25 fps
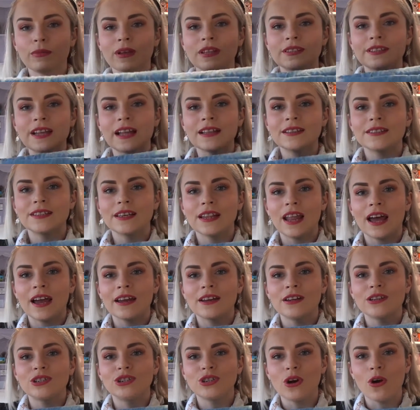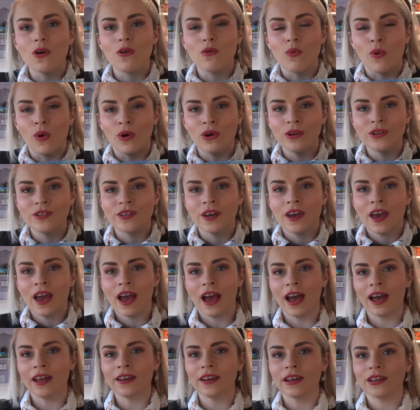Dandelion and Dogwood,
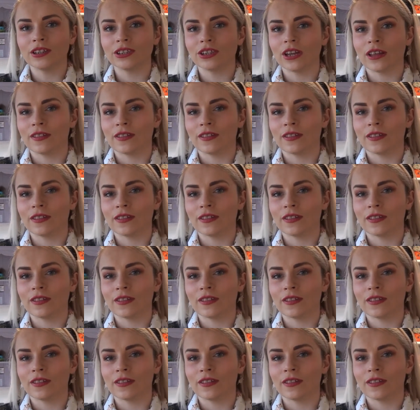and